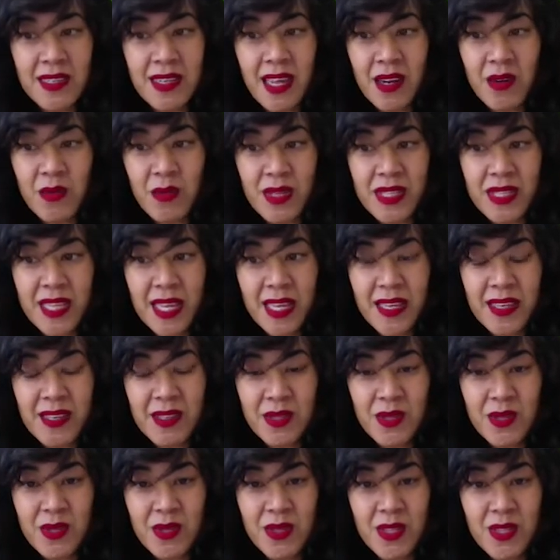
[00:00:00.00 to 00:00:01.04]
can we take
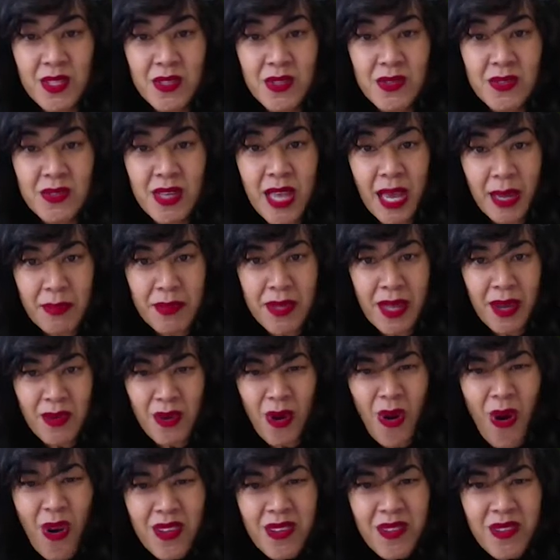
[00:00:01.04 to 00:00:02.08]
it to the Cape Town
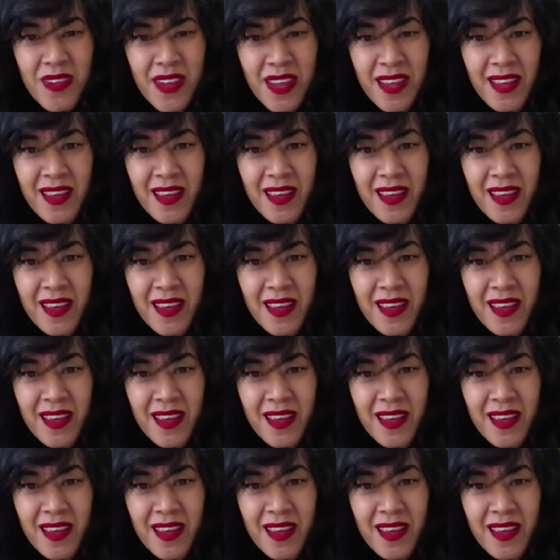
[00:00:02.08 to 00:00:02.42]
Art Fair?